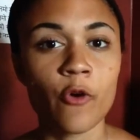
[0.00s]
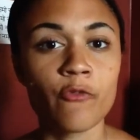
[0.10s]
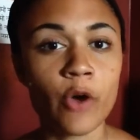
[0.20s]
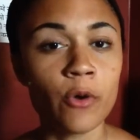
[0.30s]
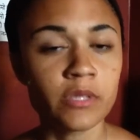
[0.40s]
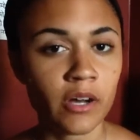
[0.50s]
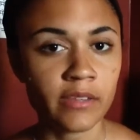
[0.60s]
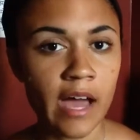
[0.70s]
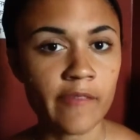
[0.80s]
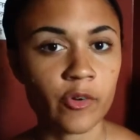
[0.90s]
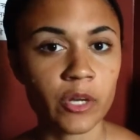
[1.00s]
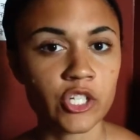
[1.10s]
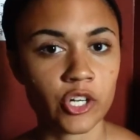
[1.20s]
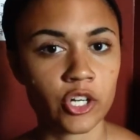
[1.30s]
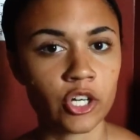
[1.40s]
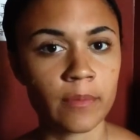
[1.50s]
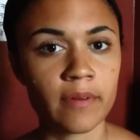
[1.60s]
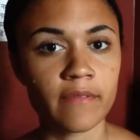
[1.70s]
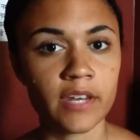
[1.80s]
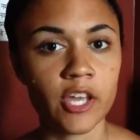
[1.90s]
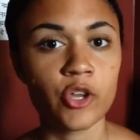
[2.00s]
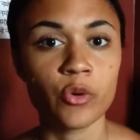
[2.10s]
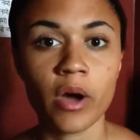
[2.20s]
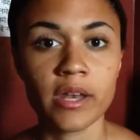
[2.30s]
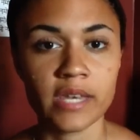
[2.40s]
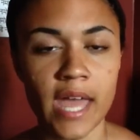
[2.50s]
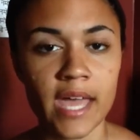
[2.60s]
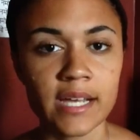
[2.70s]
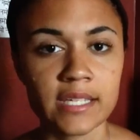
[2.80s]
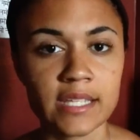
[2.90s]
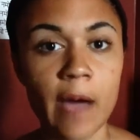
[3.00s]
vote on that for which herb video you want next,